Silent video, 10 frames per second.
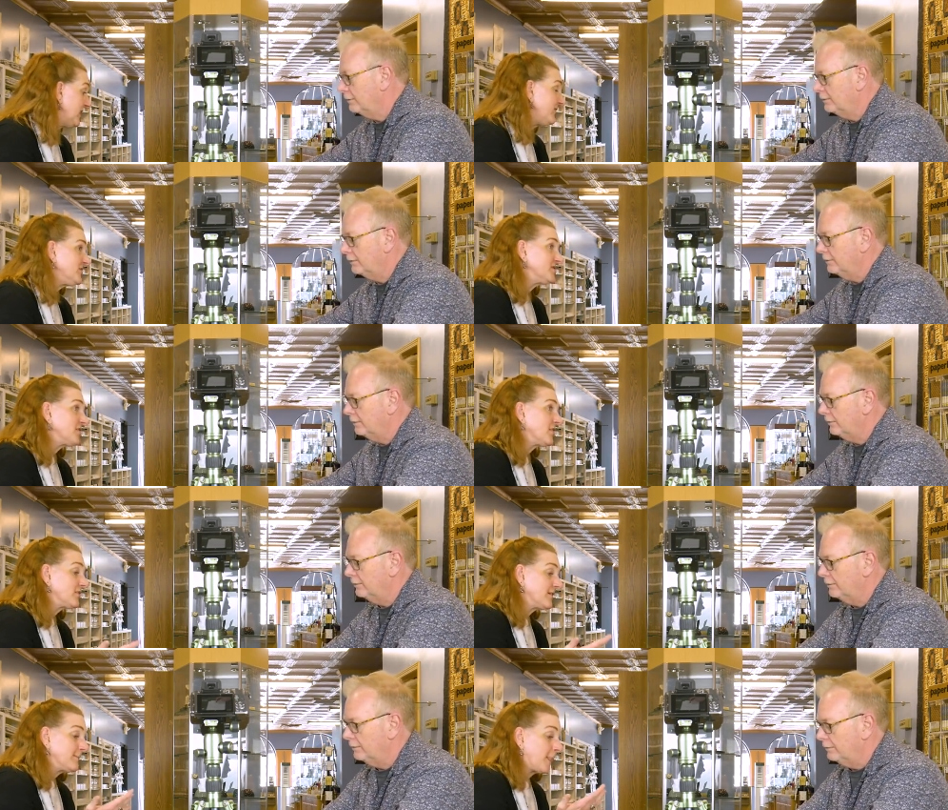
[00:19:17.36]
Speaker 1: even
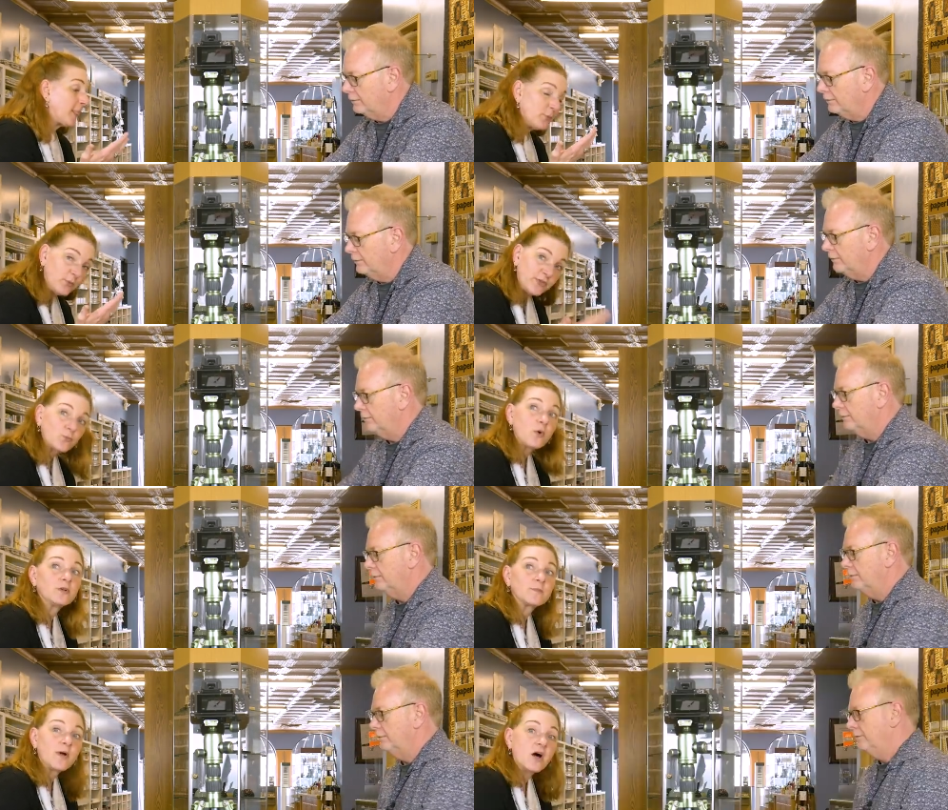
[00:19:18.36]
start with a
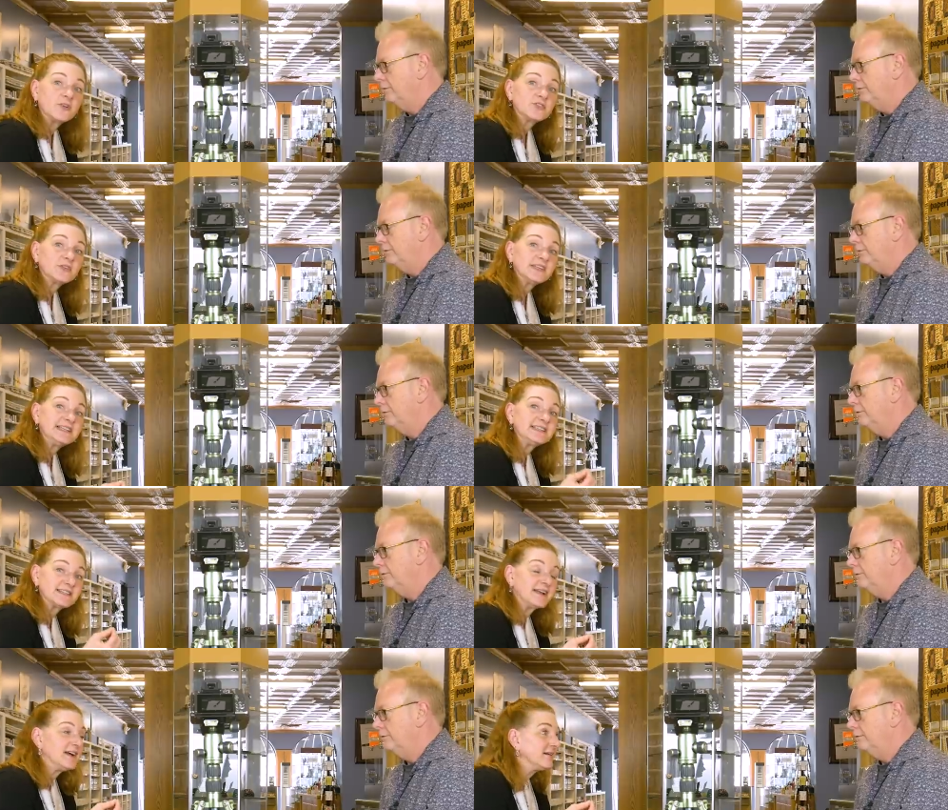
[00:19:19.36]
rollerball to at least
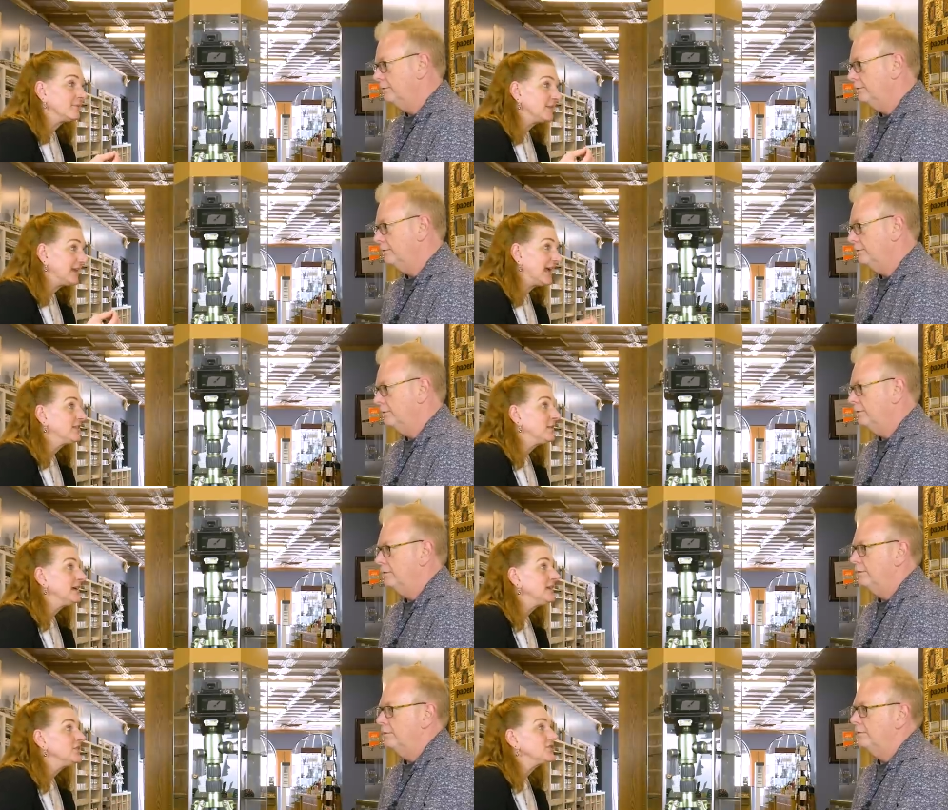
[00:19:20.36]
get them
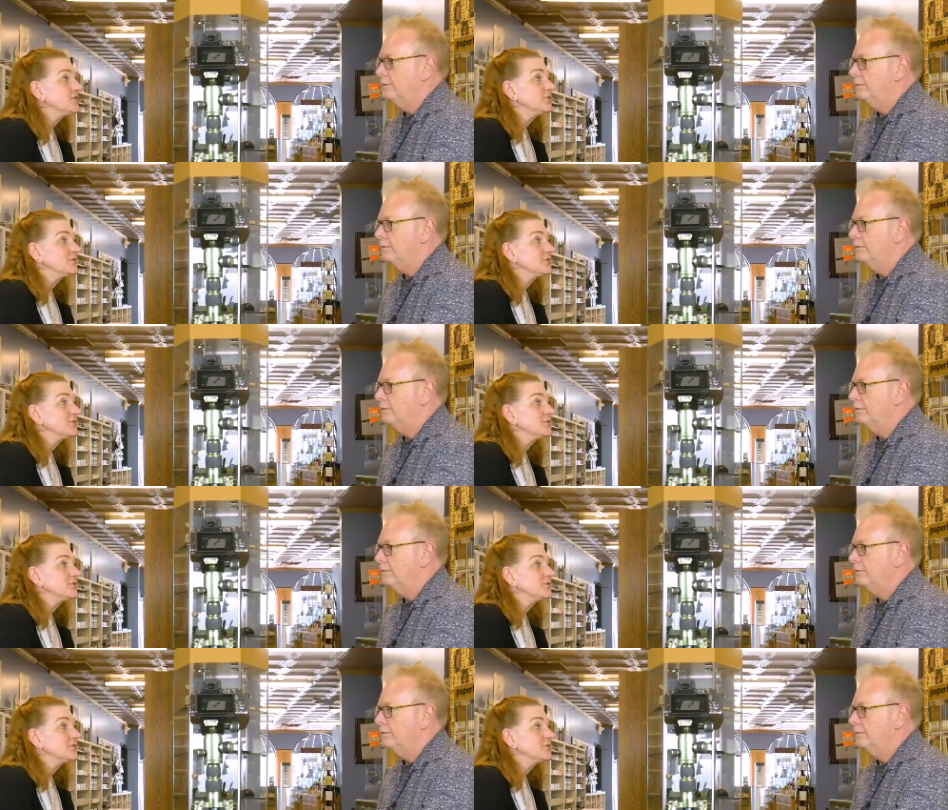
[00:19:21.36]
into